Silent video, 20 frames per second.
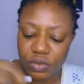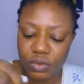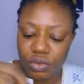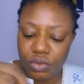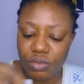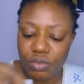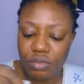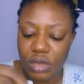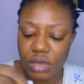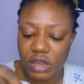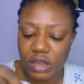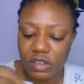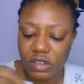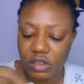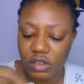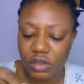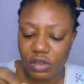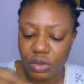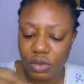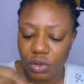to
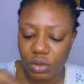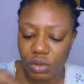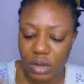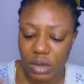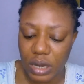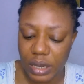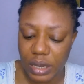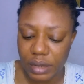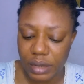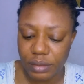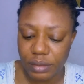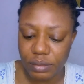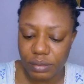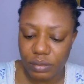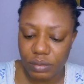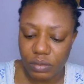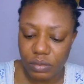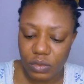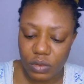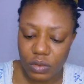mix your clay.
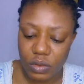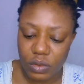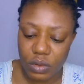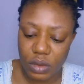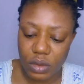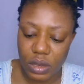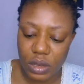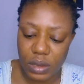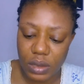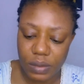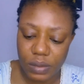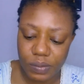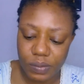Okay.